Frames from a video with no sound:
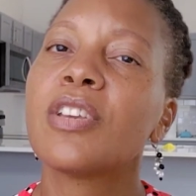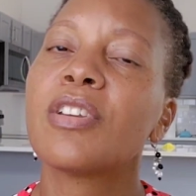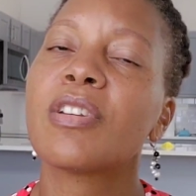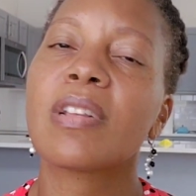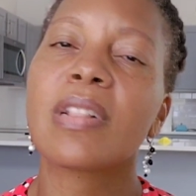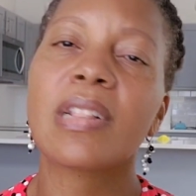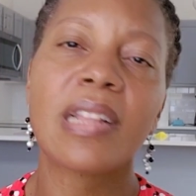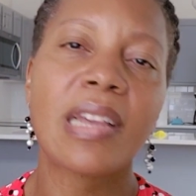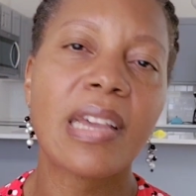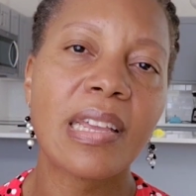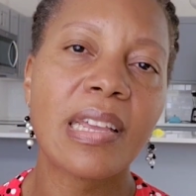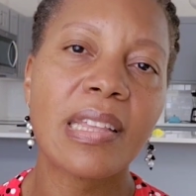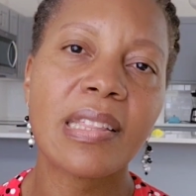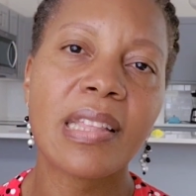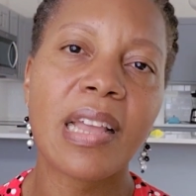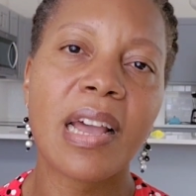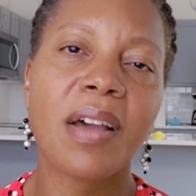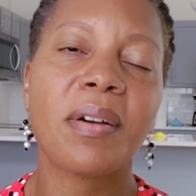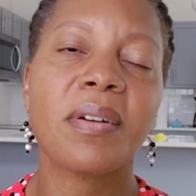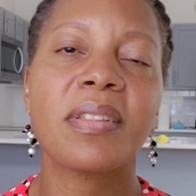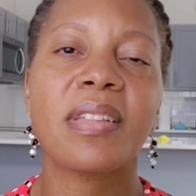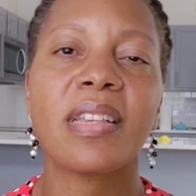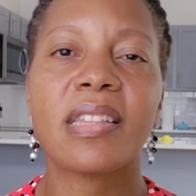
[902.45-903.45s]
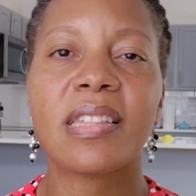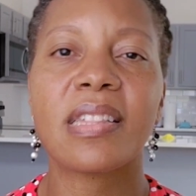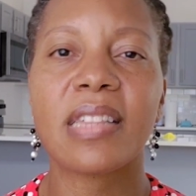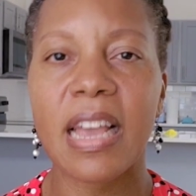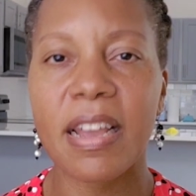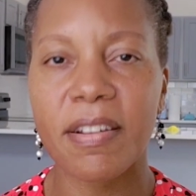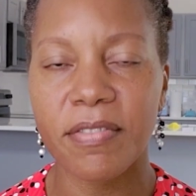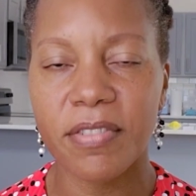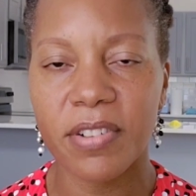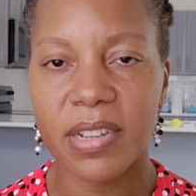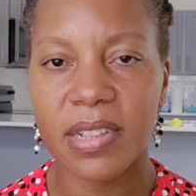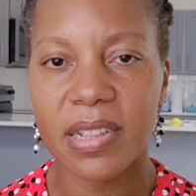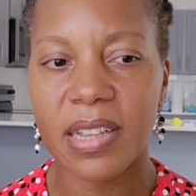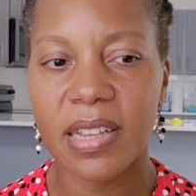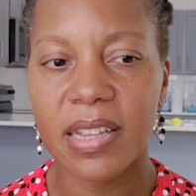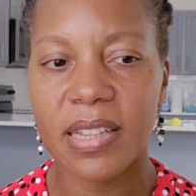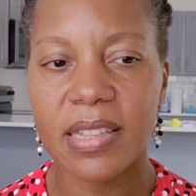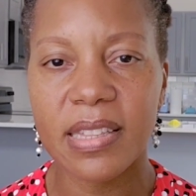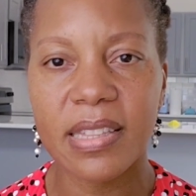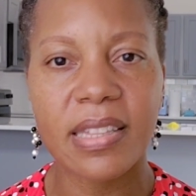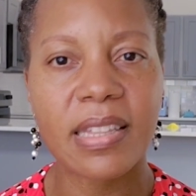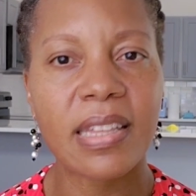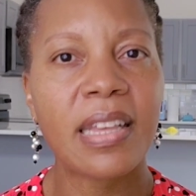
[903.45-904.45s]
You're laying down, it's
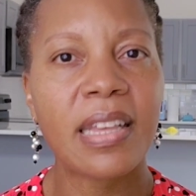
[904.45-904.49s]
effortless,